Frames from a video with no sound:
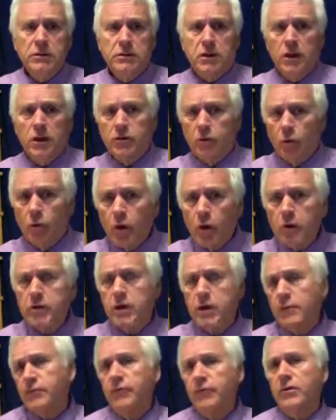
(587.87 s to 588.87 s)
On the
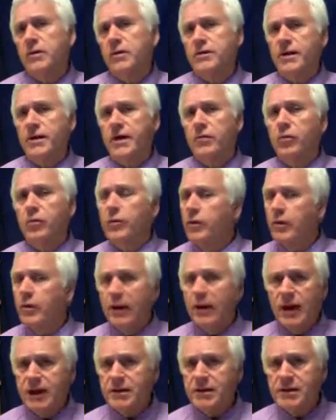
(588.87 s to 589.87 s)
workshops, for example, we only let